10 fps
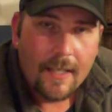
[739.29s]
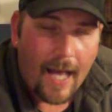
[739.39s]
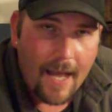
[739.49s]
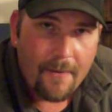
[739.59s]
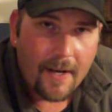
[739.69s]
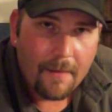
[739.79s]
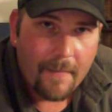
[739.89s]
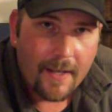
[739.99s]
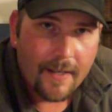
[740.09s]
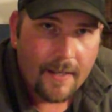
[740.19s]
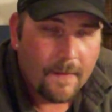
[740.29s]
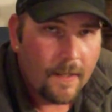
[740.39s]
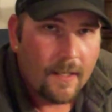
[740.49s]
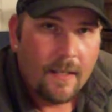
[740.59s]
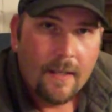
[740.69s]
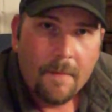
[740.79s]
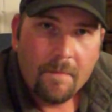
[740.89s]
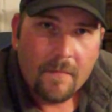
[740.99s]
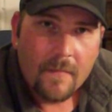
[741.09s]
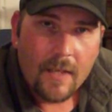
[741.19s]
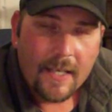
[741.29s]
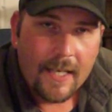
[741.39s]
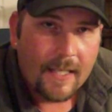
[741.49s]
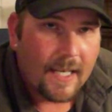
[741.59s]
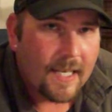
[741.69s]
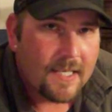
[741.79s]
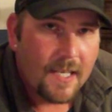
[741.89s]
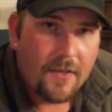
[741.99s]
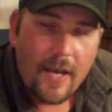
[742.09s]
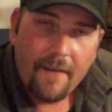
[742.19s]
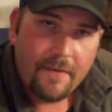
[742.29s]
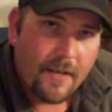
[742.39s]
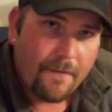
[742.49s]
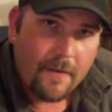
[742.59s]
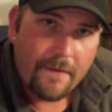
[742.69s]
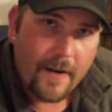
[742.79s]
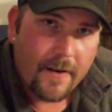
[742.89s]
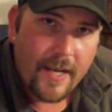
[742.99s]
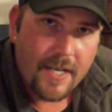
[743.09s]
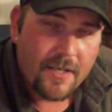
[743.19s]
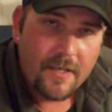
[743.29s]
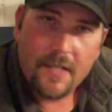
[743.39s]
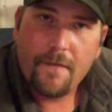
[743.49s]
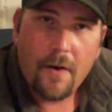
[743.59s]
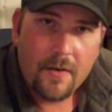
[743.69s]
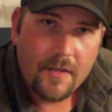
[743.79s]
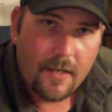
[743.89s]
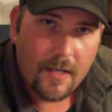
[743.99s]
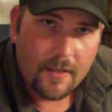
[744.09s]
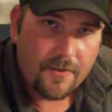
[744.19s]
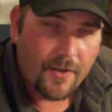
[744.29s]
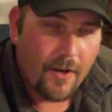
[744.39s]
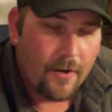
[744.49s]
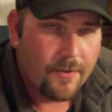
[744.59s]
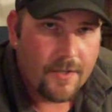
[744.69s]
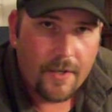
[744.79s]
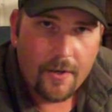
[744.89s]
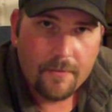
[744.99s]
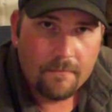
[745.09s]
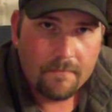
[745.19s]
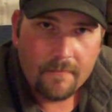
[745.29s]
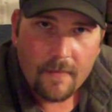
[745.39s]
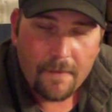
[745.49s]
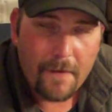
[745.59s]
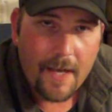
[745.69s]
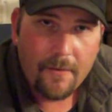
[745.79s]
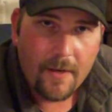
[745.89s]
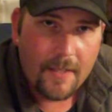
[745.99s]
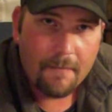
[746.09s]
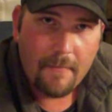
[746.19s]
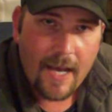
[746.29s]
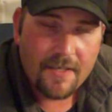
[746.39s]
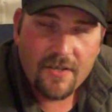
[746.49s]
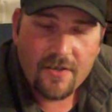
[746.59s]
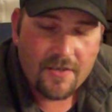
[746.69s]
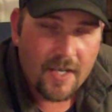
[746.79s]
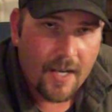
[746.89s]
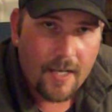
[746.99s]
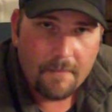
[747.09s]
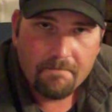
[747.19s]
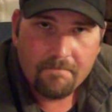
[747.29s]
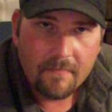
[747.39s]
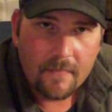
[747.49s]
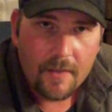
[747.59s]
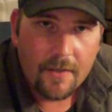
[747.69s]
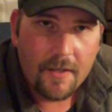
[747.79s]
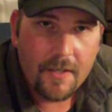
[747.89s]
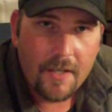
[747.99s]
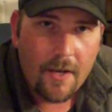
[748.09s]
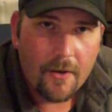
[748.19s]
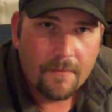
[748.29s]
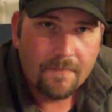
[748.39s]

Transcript: I recommend it. Again, like I said, you have different variations as far as the colors go, so find one that matches your setup. You're good to go.